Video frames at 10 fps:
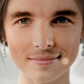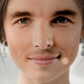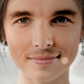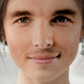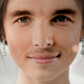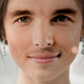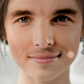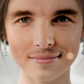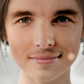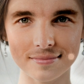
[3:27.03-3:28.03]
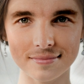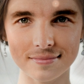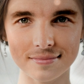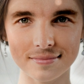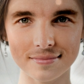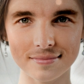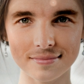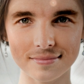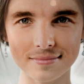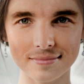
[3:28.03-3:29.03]

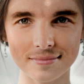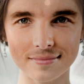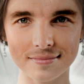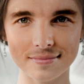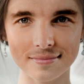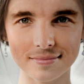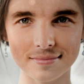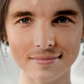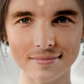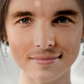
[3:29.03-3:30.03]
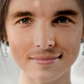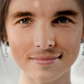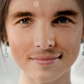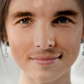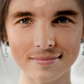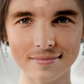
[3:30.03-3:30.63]
[no speech]